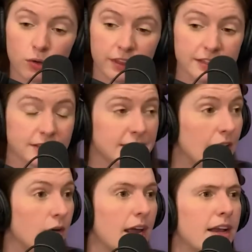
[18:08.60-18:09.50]
this is
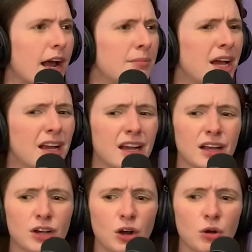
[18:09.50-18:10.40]
how, and I'm not
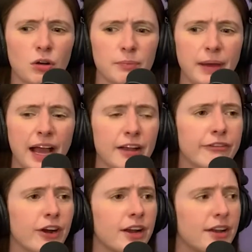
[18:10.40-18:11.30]
gonna go back
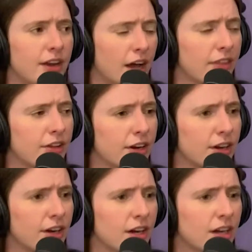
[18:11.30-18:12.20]
for
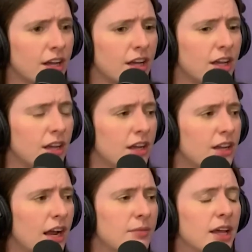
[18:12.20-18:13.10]
another.
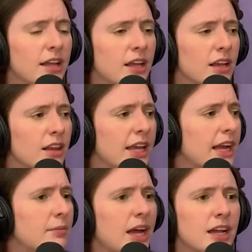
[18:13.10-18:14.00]
I'm
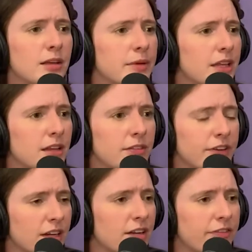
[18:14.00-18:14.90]
not gonna be the
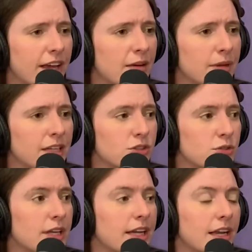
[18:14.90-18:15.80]
fucking fat bitch
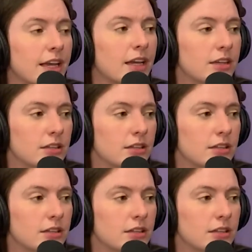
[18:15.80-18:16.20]
who's like, can I get?